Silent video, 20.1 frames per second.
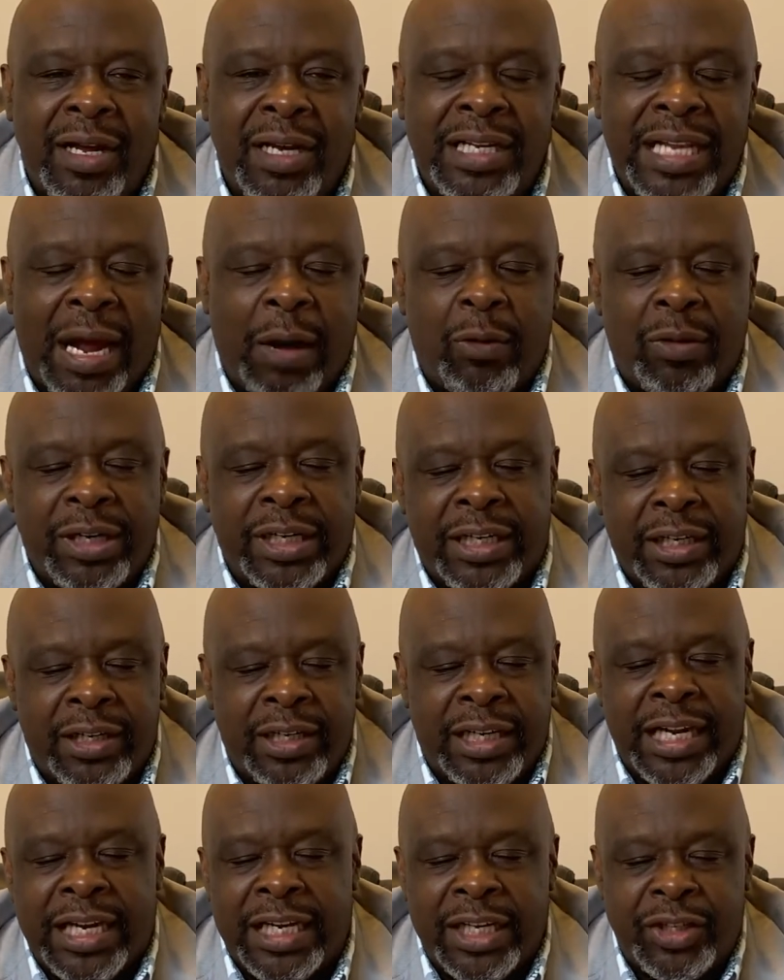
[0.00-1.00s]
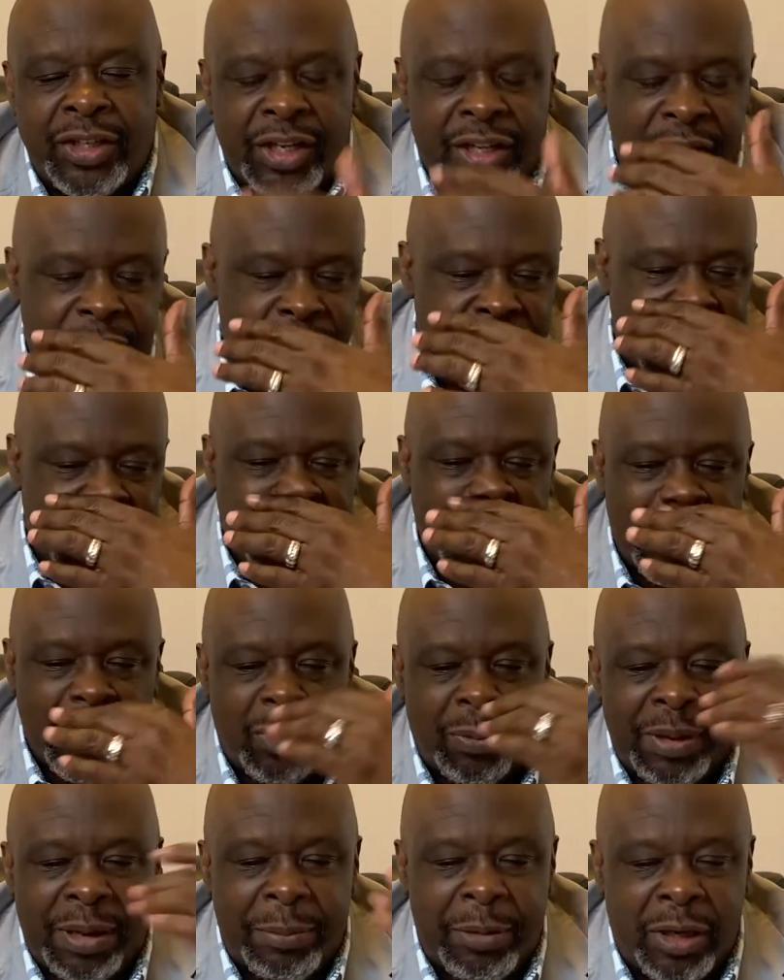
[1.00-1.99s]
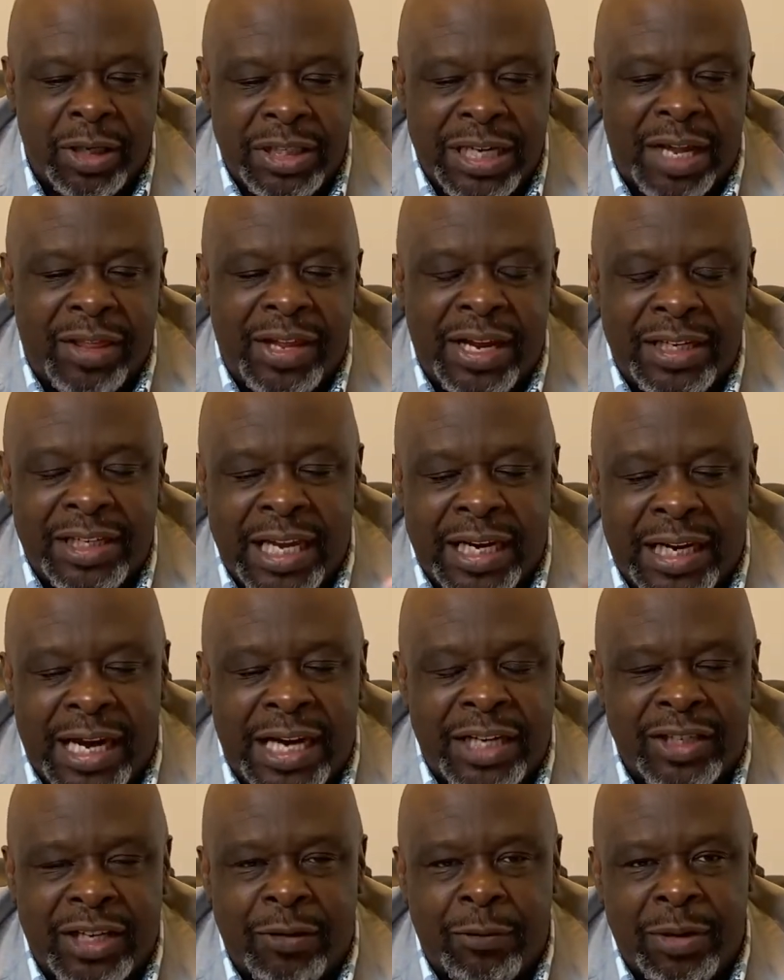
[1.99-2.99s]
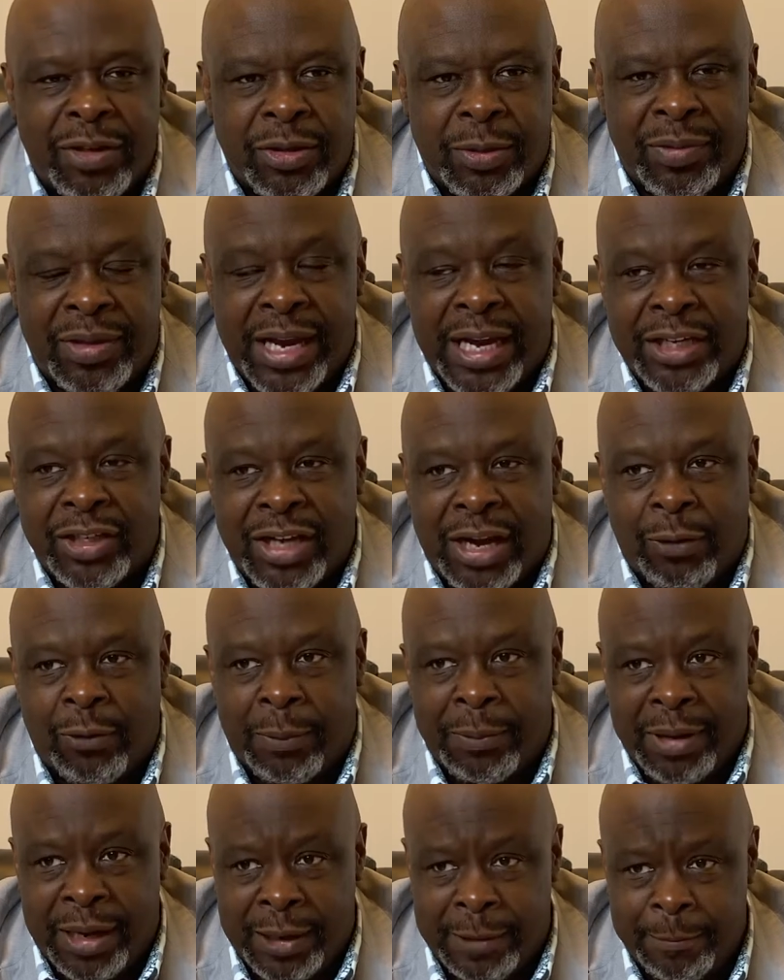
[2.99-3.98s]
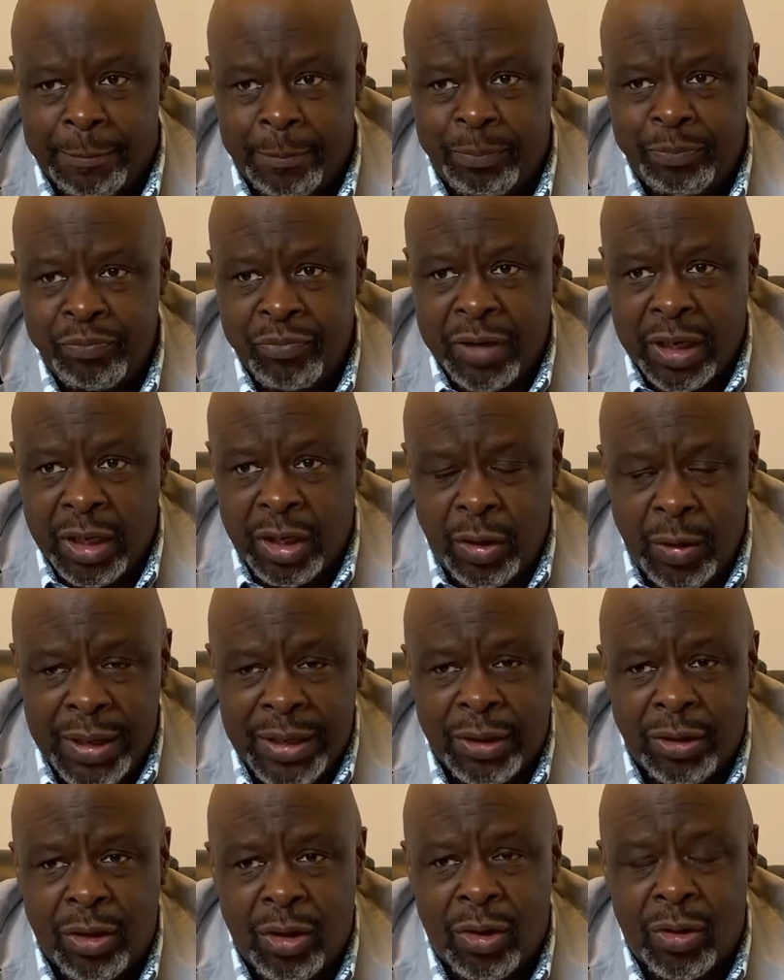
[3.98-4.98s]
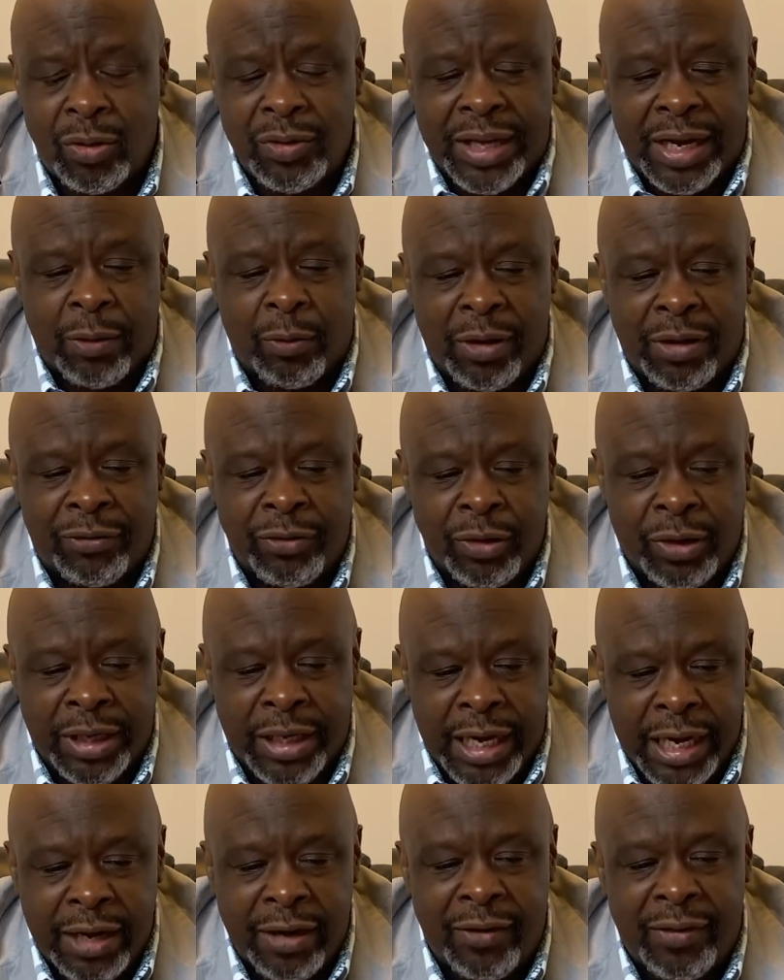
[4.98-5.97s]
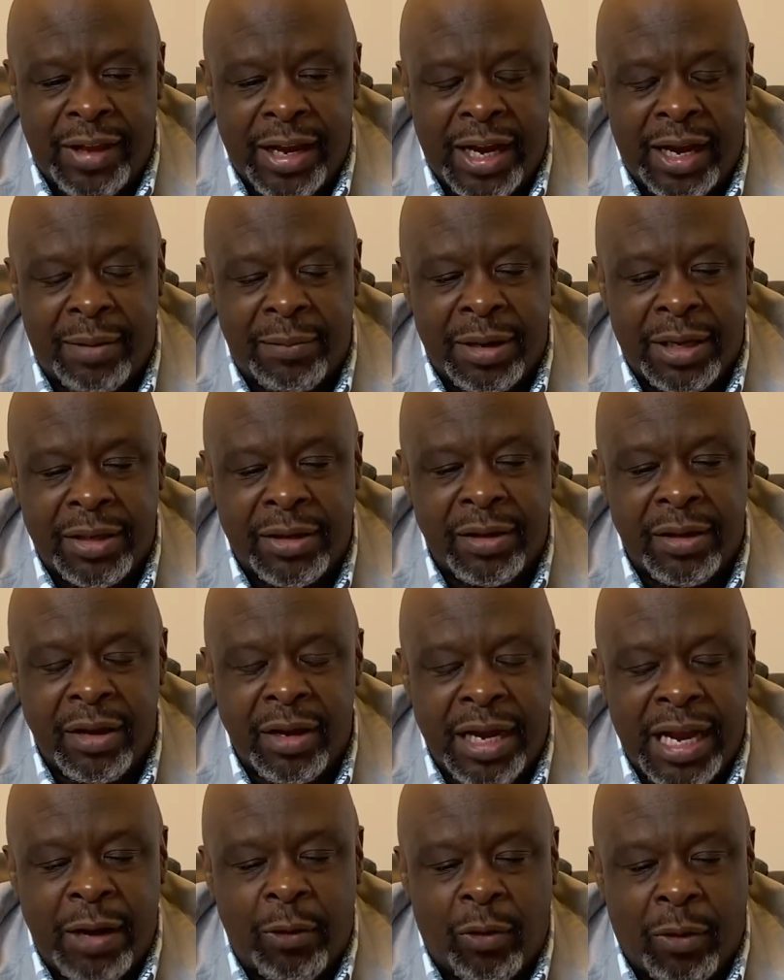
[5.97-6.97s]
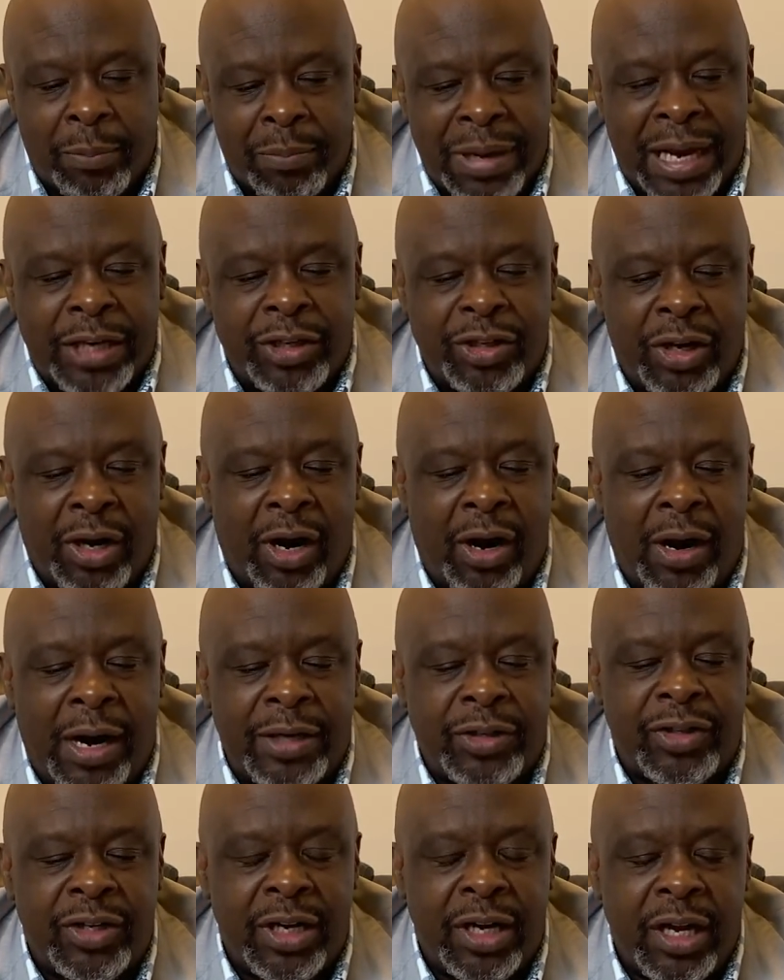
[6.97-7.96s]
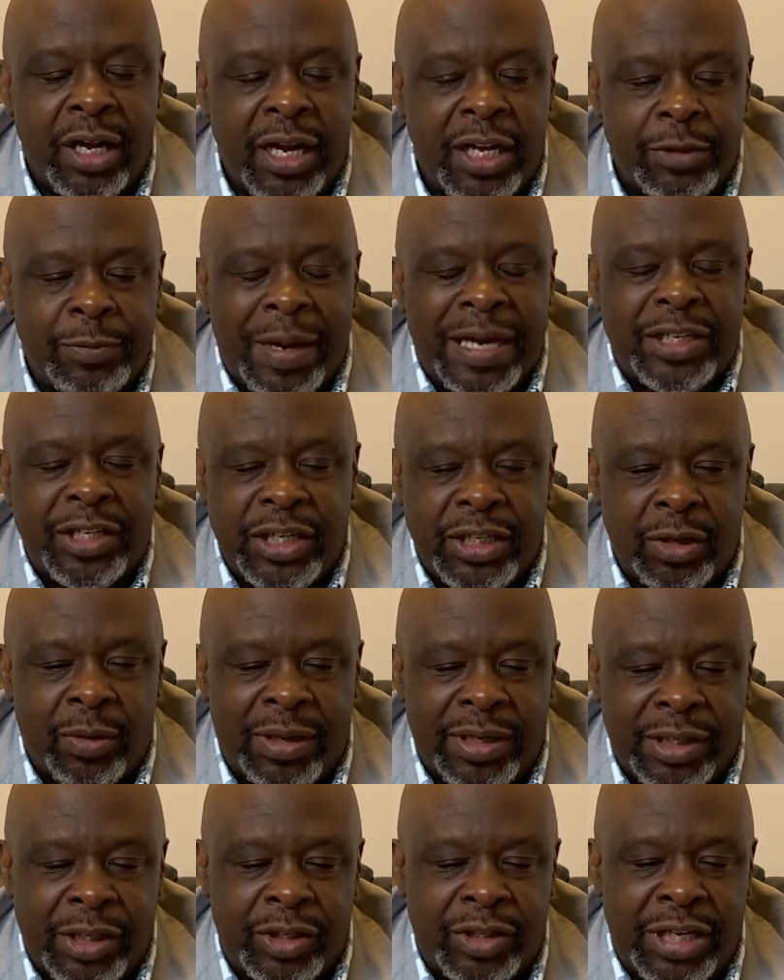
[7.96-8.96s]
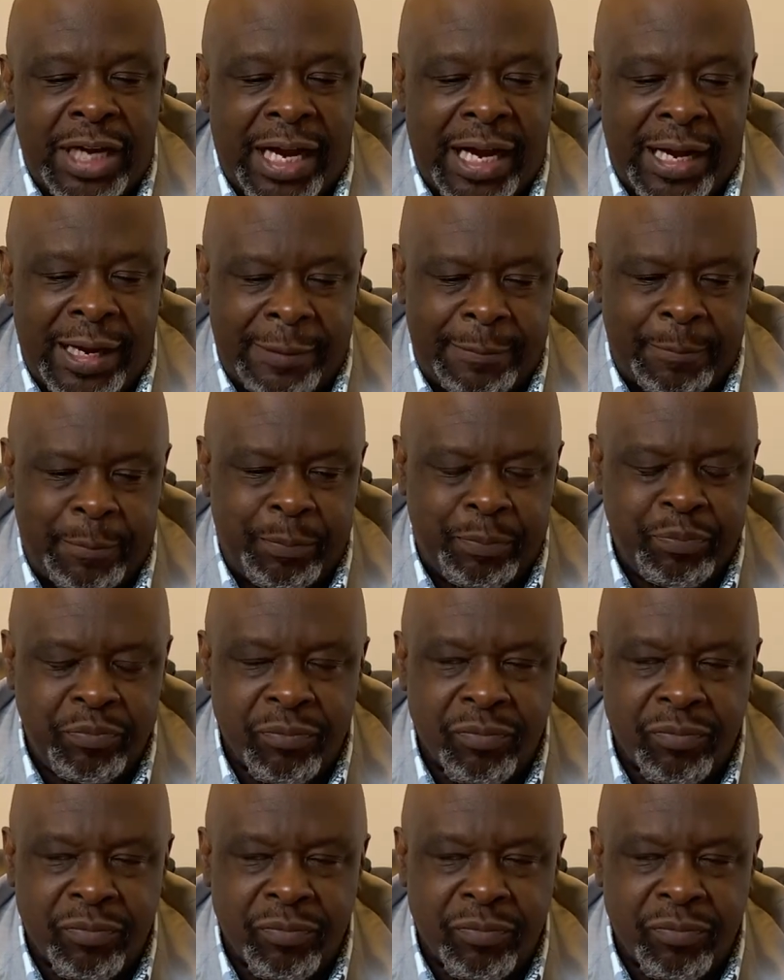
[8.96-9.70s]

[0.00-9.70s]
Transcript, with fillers: Now, I want to get into this just a little bit because I think that God's given me some things that will be critical, that if you can hear them and it will bless your hearts, especially during this time.